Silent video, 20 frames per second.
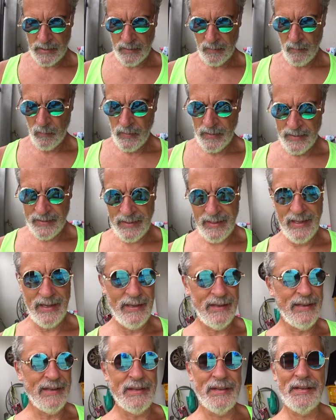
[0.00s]
One
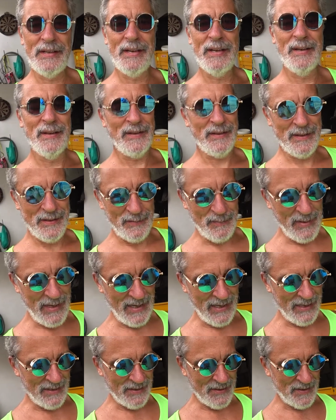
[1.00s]
thing that's to
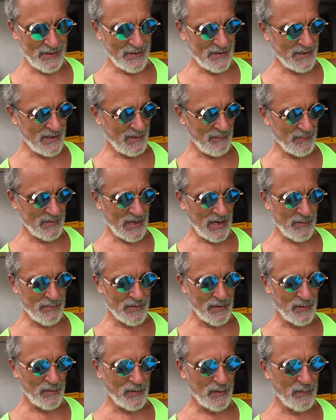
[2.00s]
me it just seems
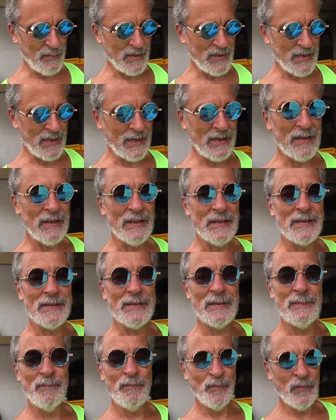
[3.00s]
absolutely
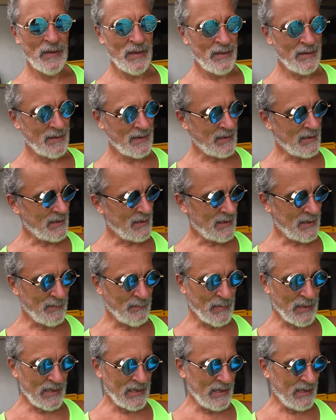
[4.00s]
ridiculous.
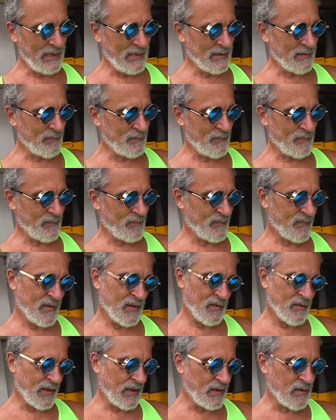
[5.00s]
Makita,
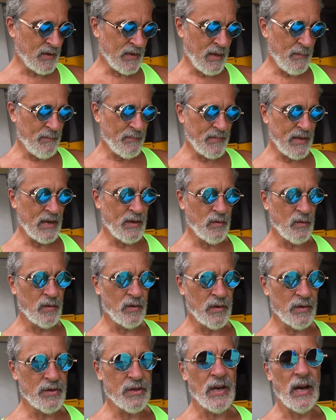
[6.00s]
you know, they do a
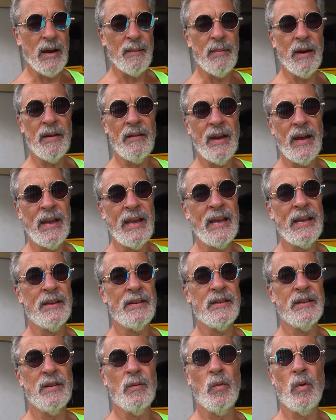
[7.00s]
good job. I
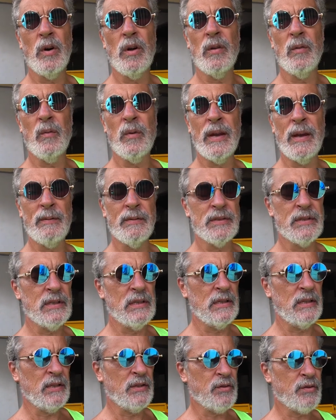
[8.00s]
had DeWalt when I was
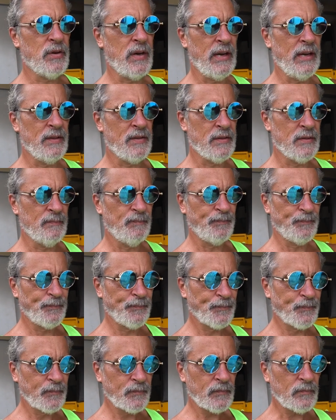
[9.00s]
in the trades,
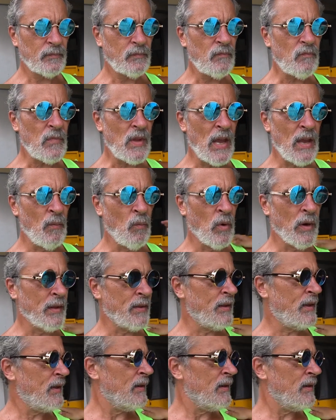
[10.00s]
and one of